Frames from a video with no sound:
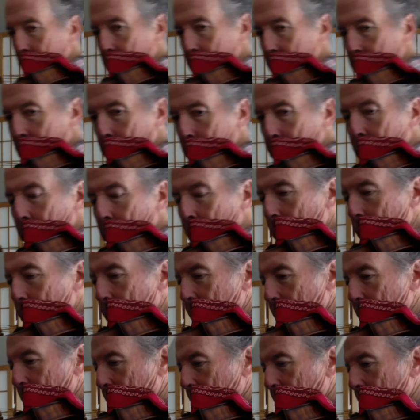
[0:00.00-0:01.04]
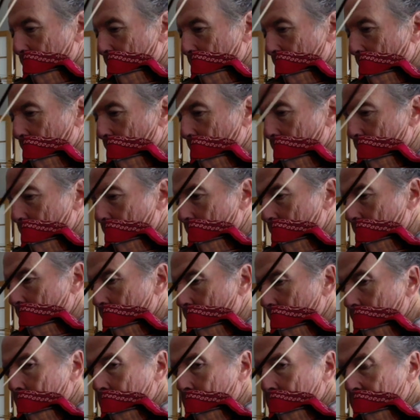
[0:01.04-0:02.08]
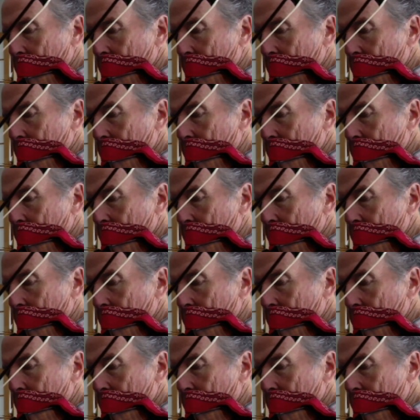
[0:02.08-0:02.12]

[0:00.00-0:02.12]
There we go. So here's